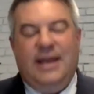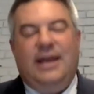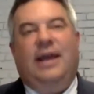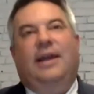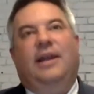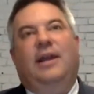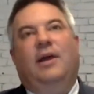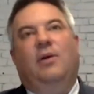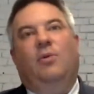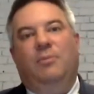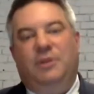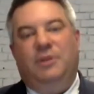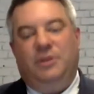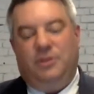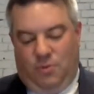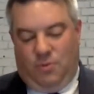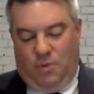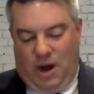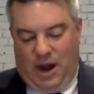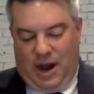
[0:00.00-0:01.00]
and a Woman
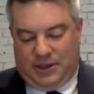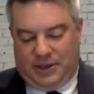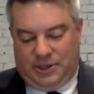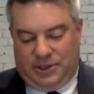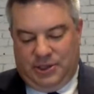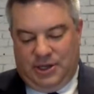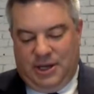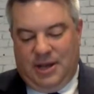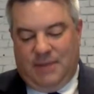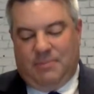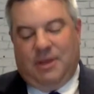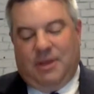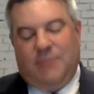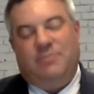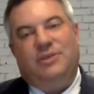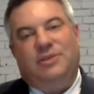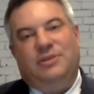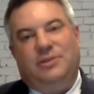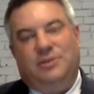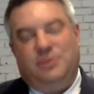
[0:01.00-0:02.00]
to Watch by
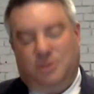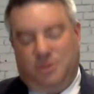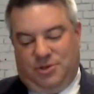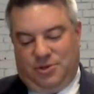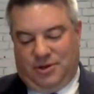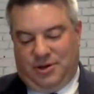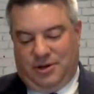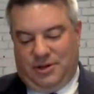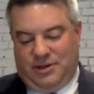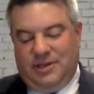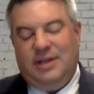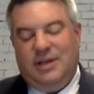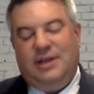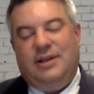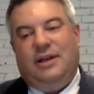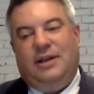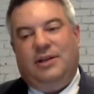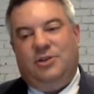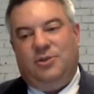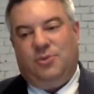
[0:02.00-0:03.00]
Business Insurance
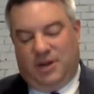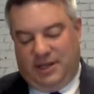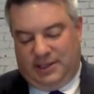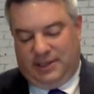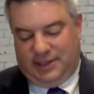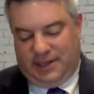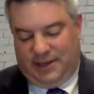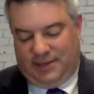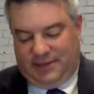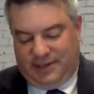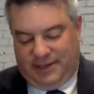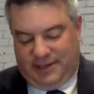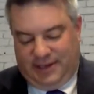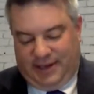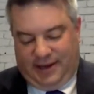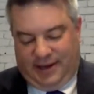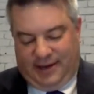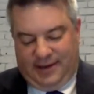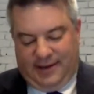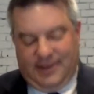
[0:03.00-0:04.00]
in
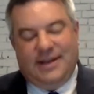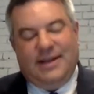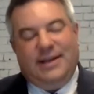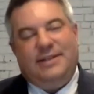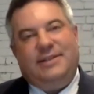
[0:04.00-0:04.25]
2017.